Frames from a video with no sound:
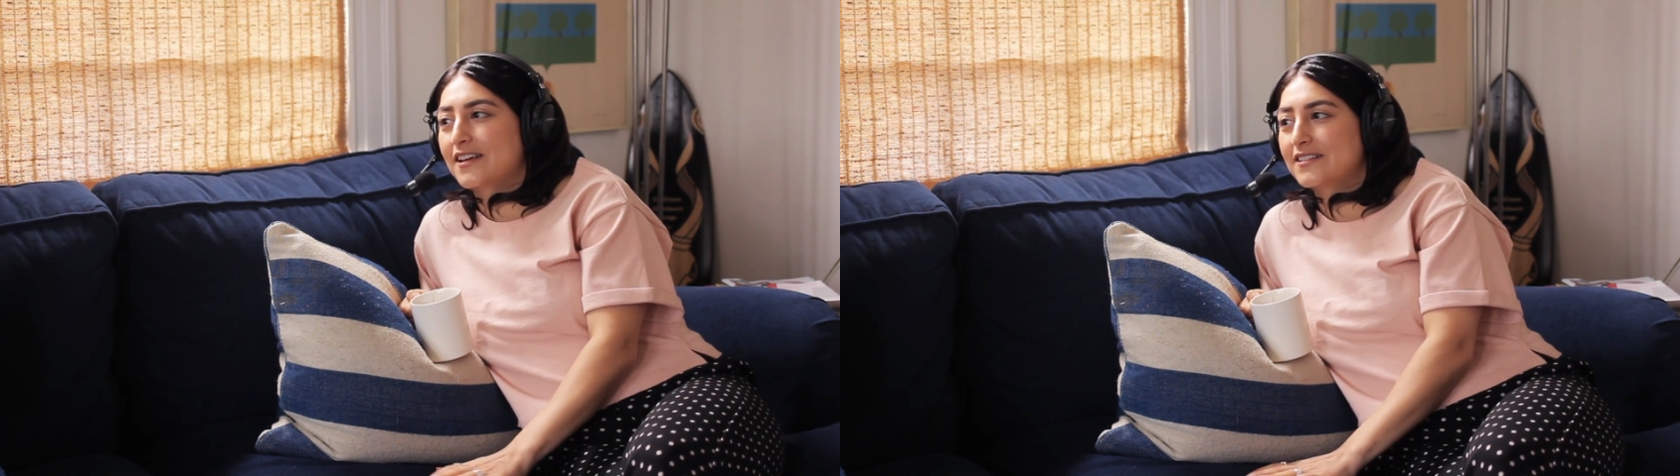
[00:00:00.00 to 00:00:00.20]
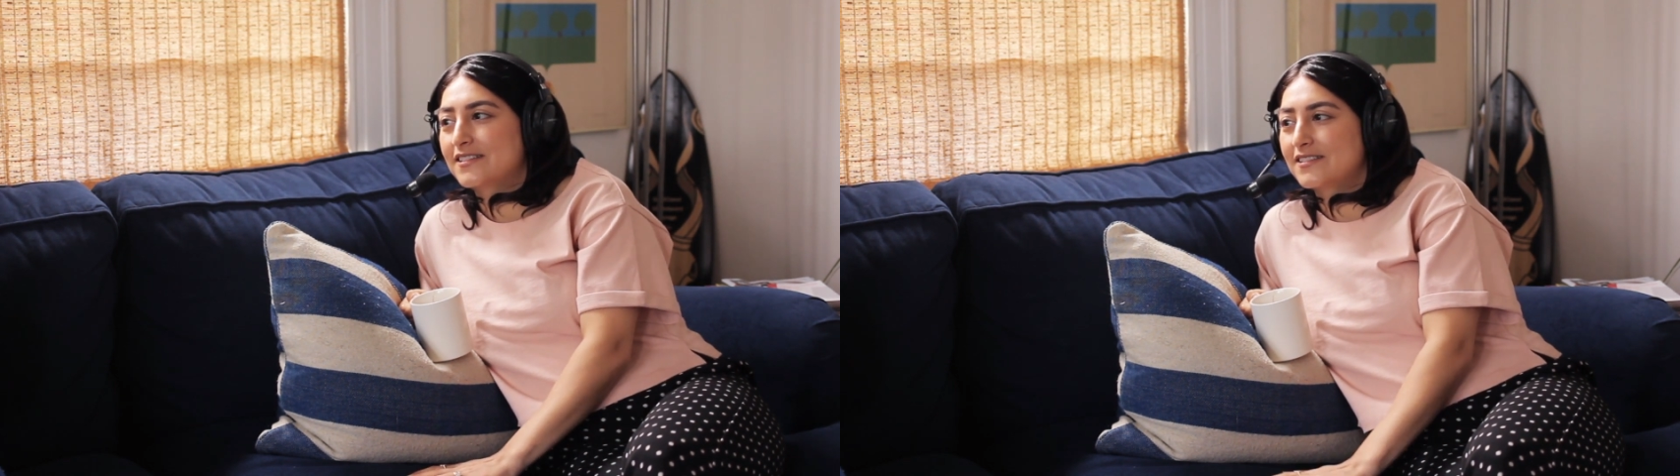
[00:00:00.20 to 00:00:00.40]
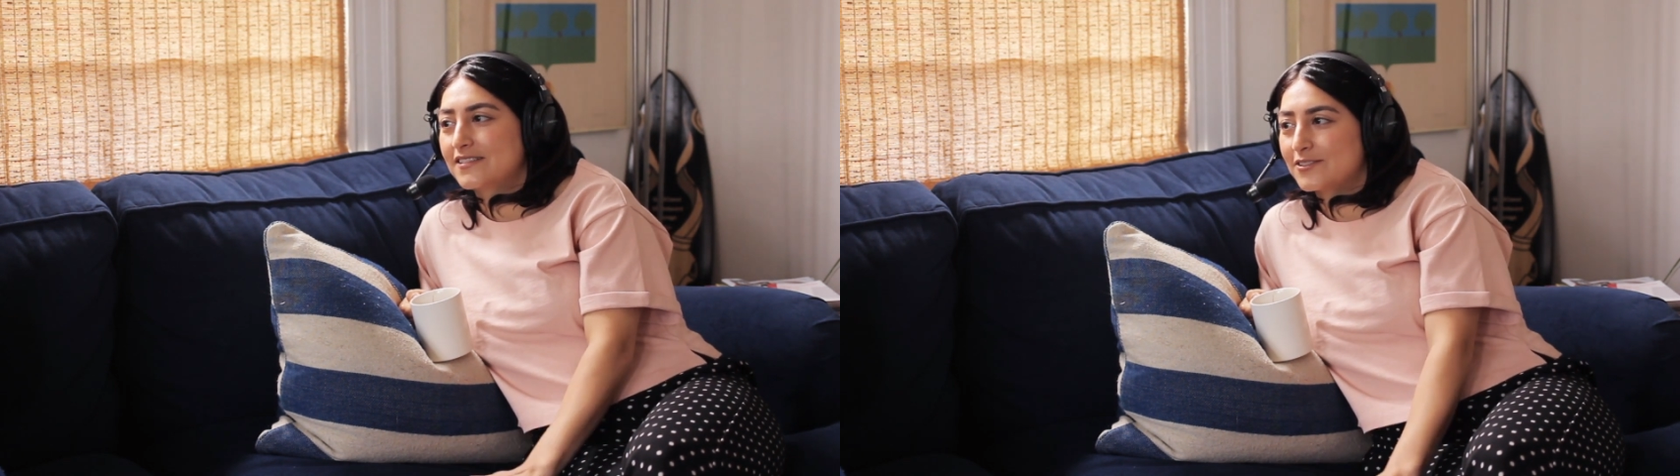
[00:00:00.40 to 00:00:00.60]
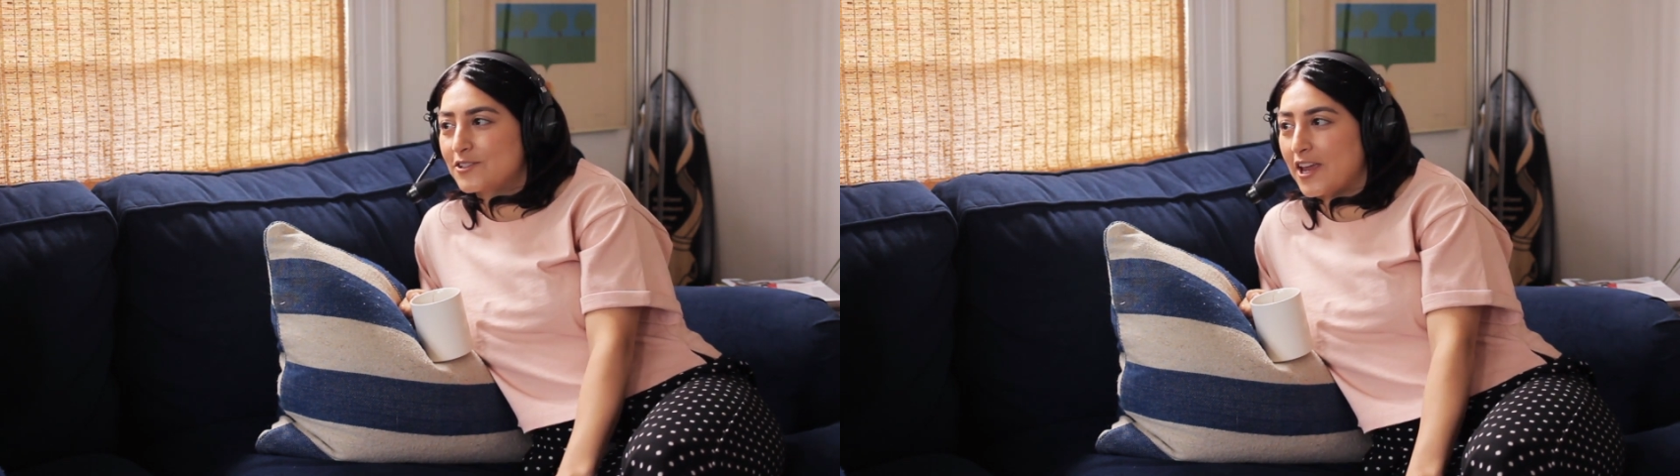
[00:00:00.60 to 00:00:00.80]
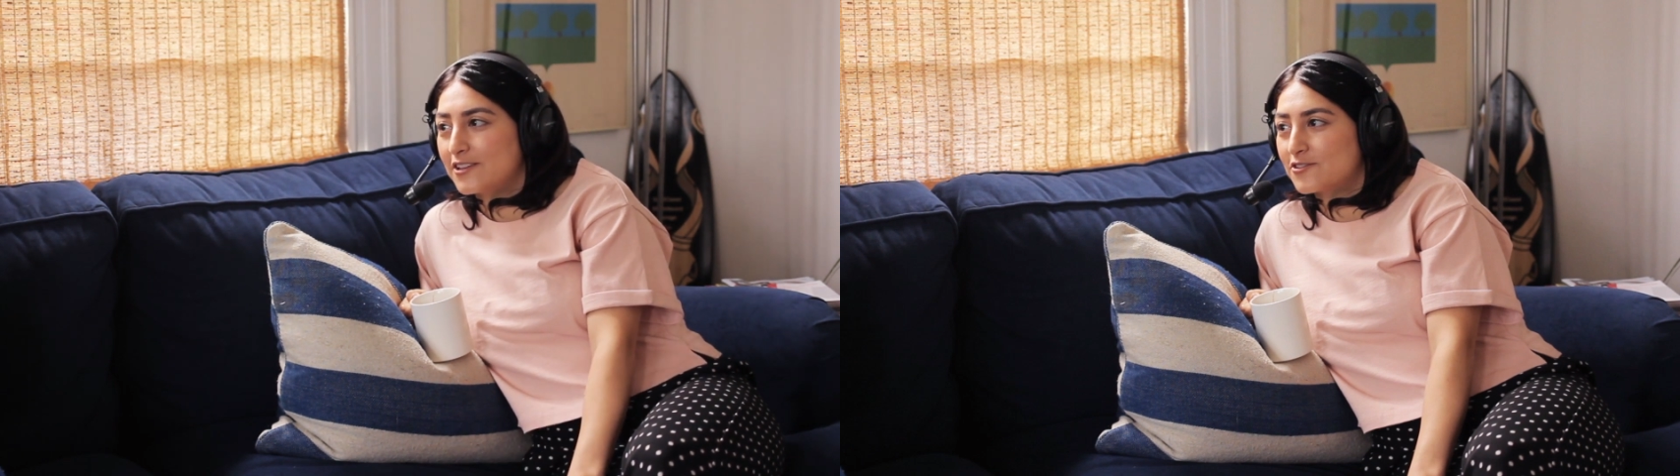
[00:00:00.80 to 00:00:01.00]
that's
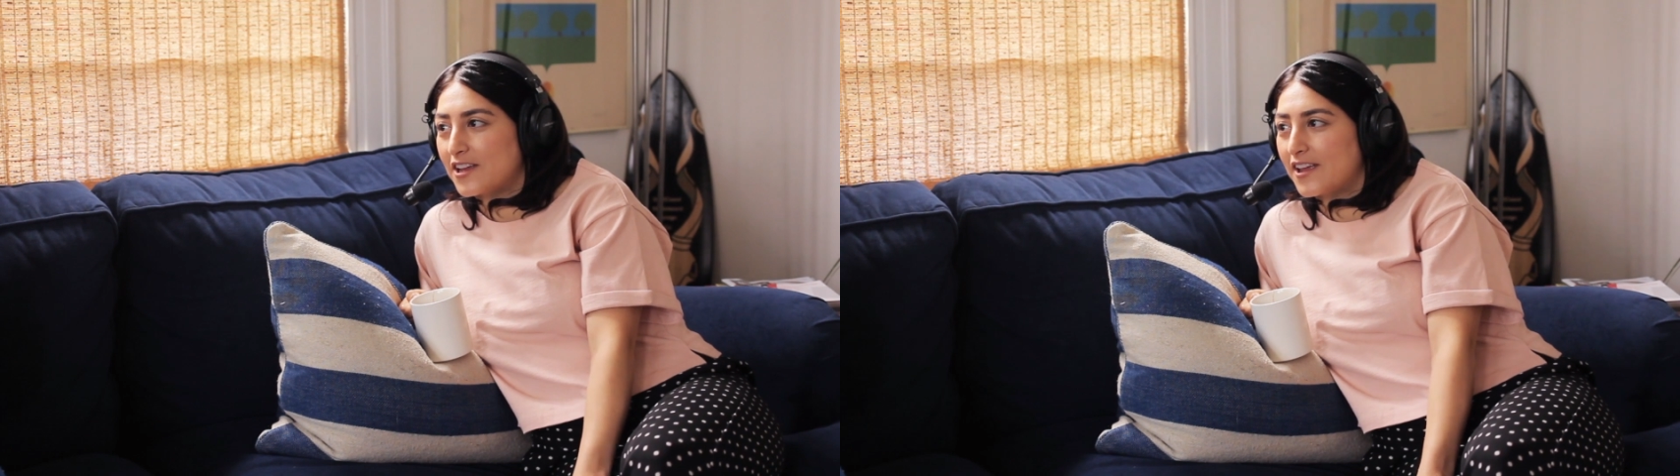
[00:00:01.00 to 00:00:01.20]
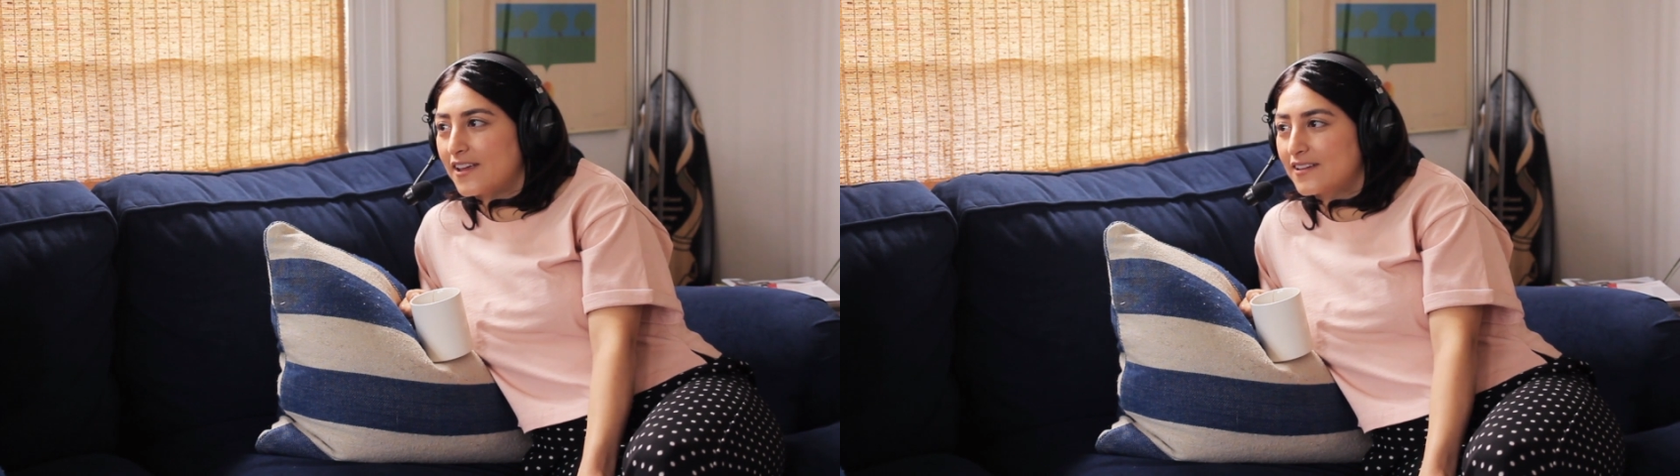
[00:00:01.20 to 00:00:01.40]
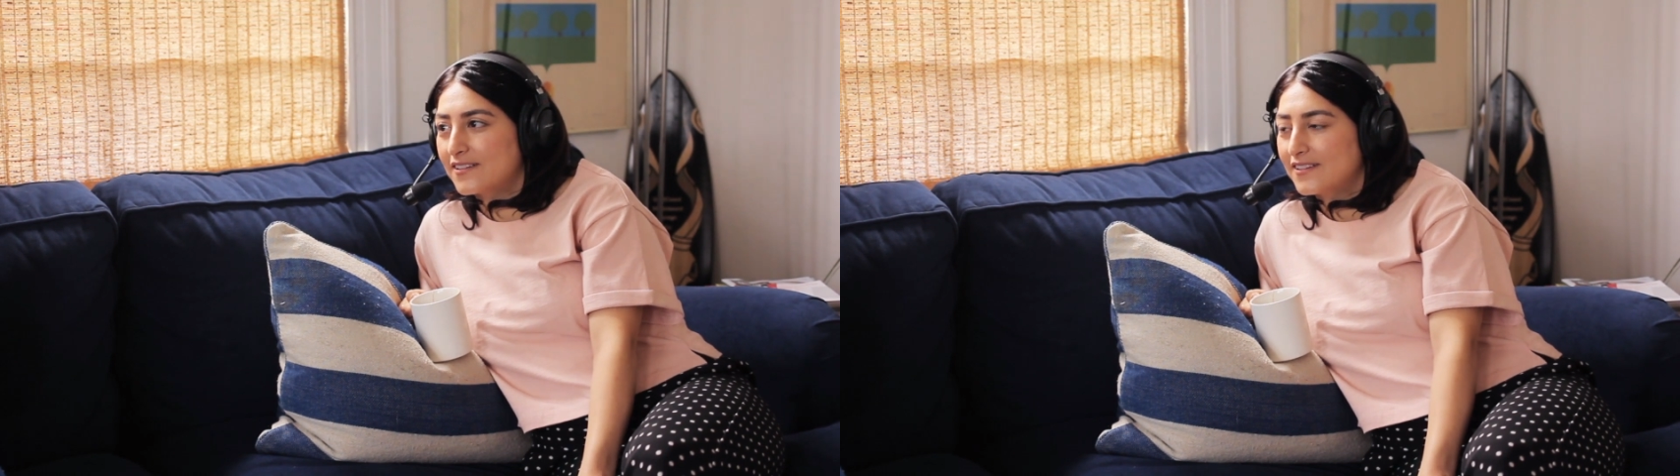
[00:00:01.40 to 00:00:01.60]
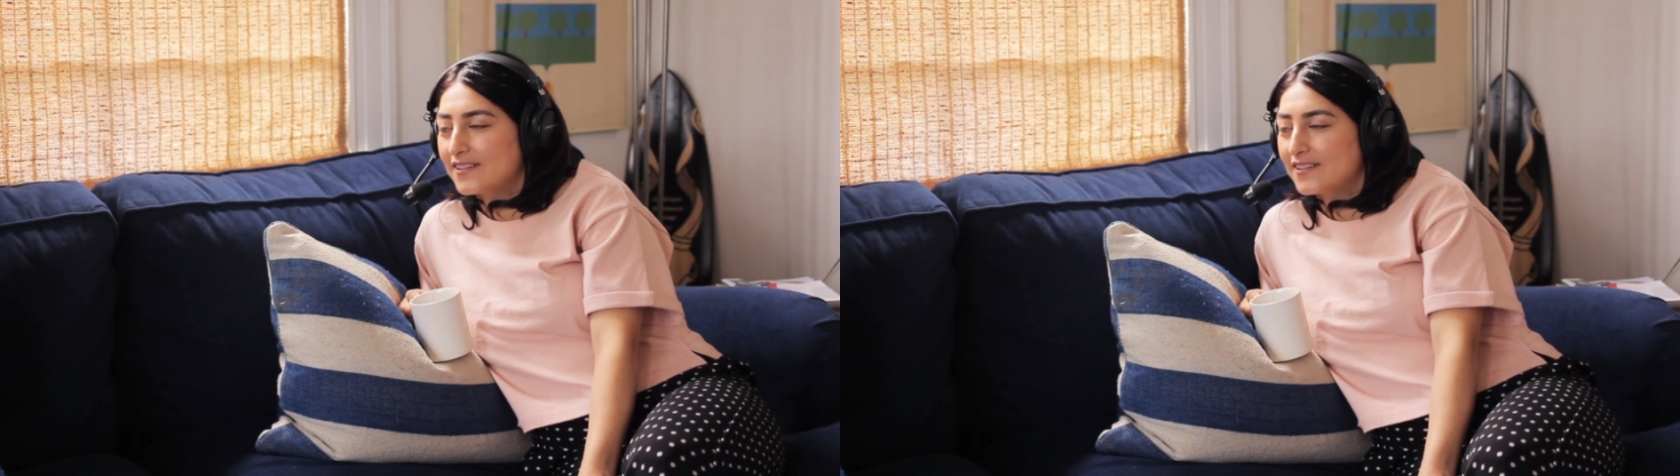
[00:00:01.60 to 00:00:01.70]
changing.